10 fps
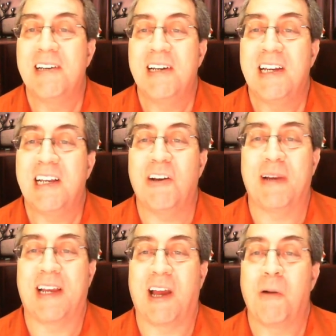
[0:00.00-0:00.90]
Here
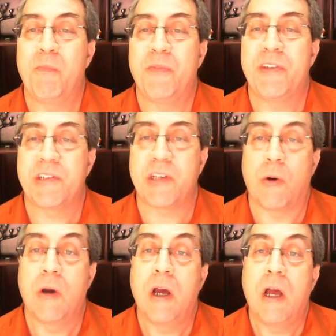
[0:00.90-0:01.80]
we go.
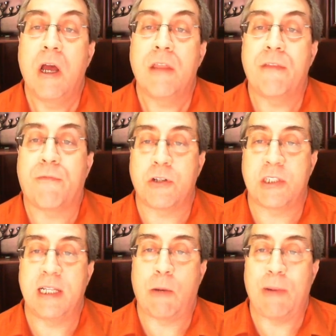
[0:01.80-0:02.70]
So the first
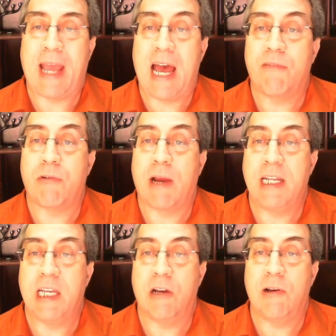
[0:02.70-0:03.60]
thing that we have right
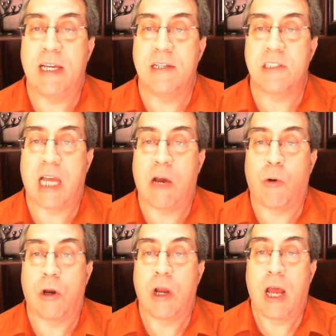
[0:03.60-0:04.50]
here is
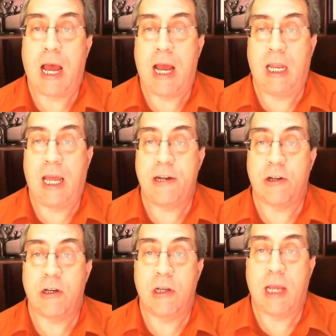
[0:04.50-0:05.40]
our
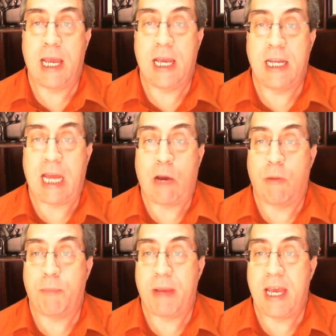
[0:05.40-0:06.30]
highlighter and
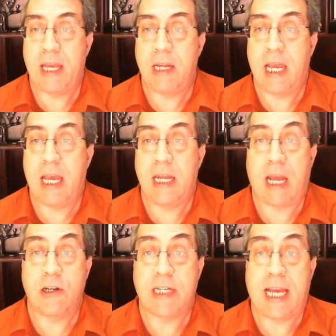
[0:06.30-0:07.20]
our pen and
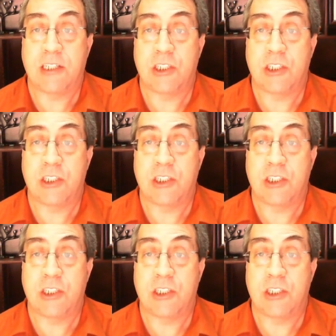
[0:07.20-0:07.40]
our text